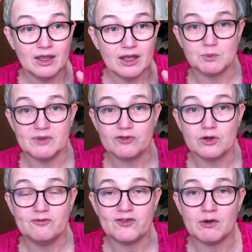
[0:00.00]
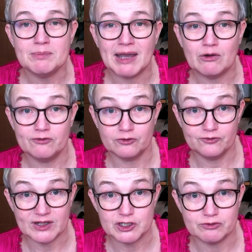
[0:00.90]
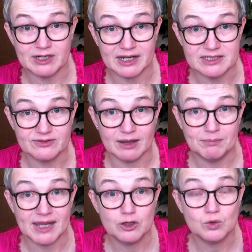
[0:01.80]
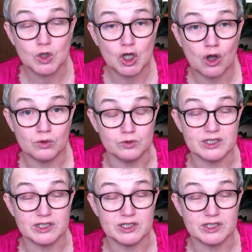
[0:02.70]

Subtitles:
we've got a very powerful feature in ActiveCampaign called goals.